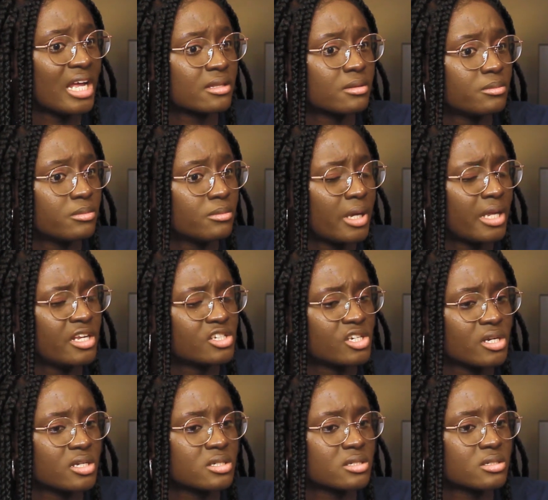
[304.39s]
that
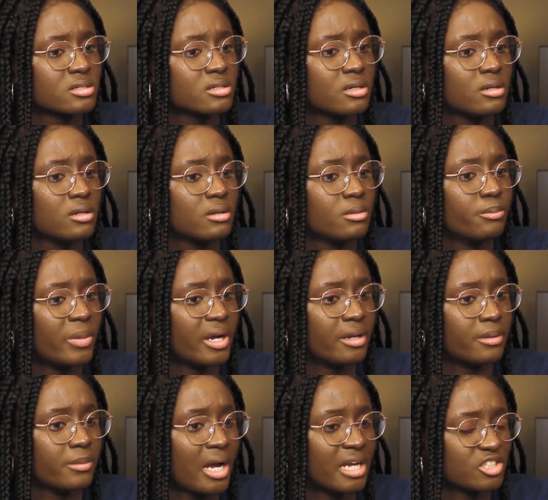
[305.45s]
NHS by
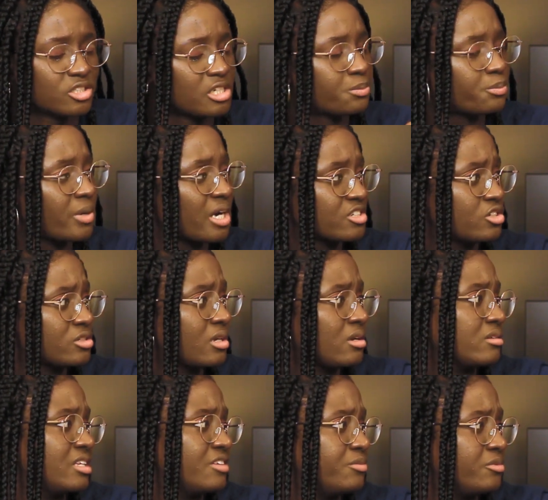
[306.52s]
associate
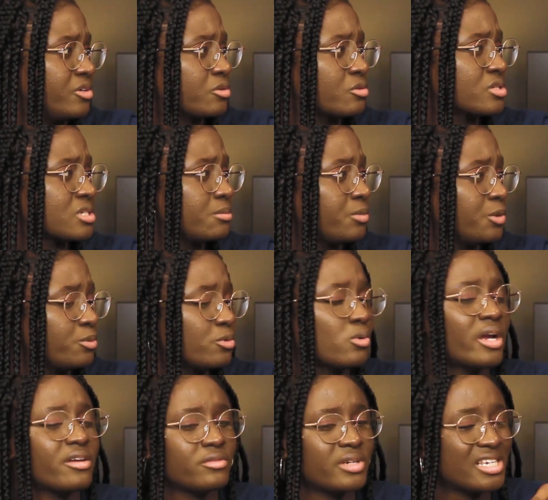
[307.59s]
practitioner they've been recruiting people
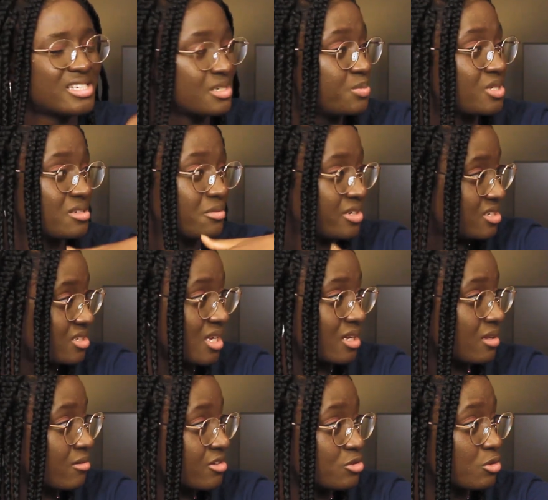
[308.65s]
who are even HCPC
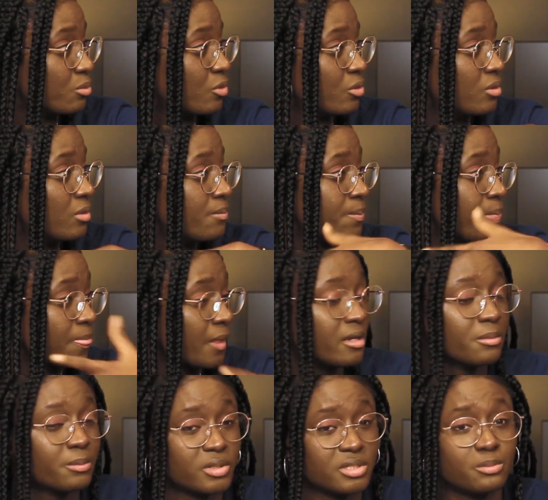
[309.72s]
registered now. It's no more yeah.
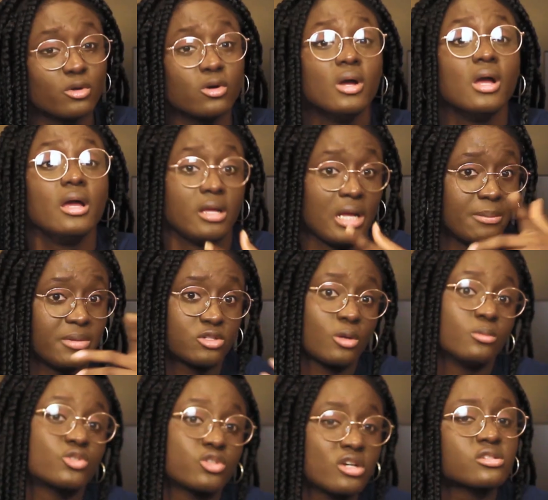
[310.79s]
anybody. But I mean
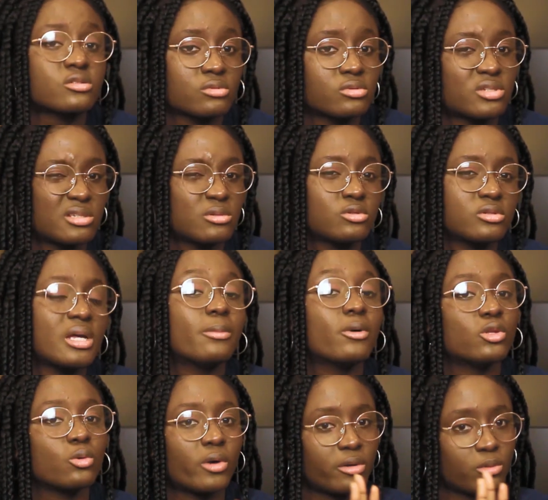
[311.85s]
some trusts will still do that.
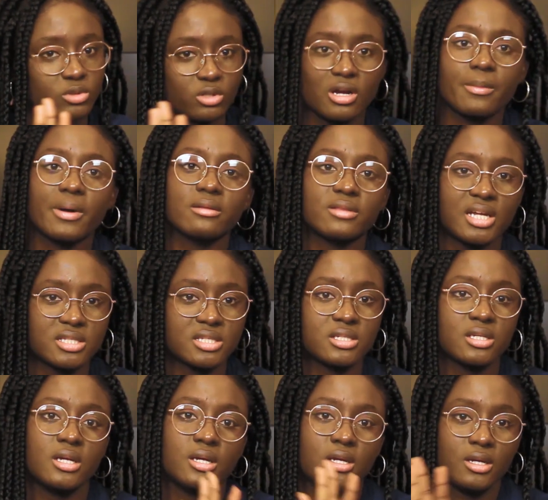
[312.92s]
But don't worry, we'll talk about
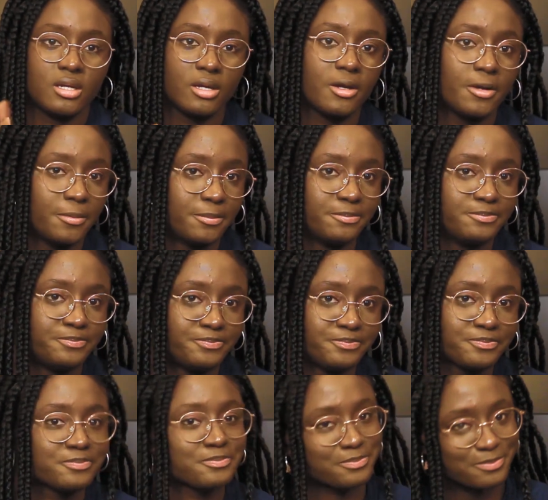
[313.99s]
that um,
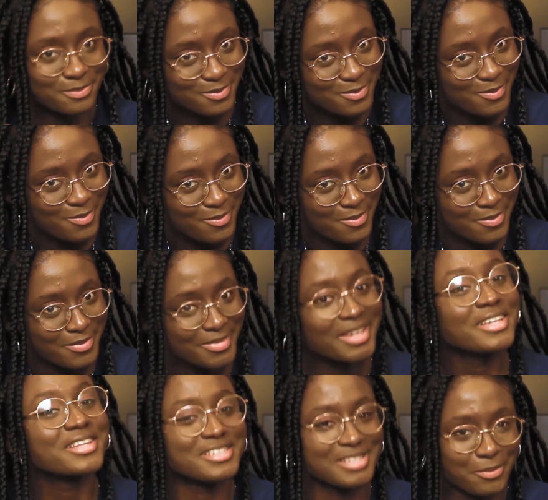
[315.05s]
in a separate
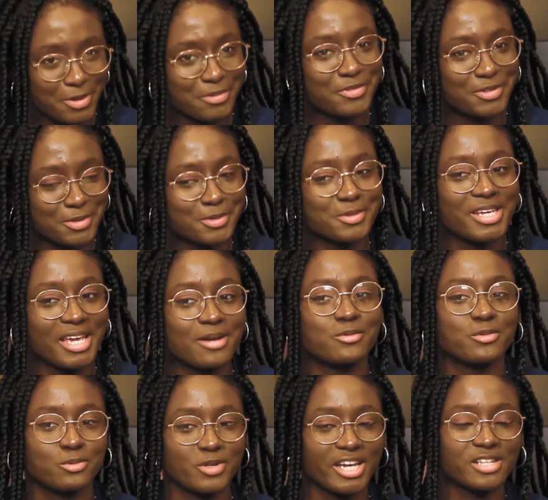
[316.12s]
video. In a separate yes. video,
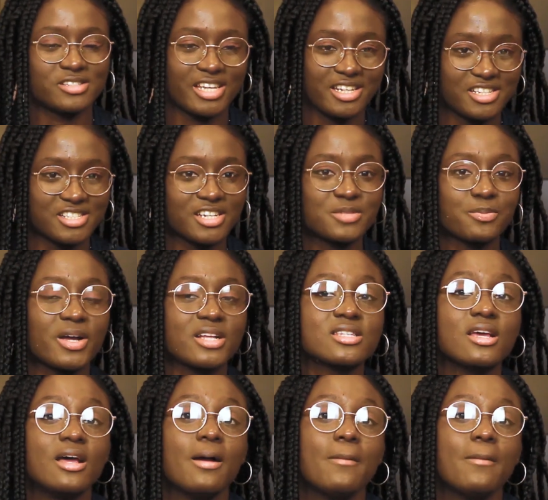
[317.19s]
yeah. We'll get to the NHS part.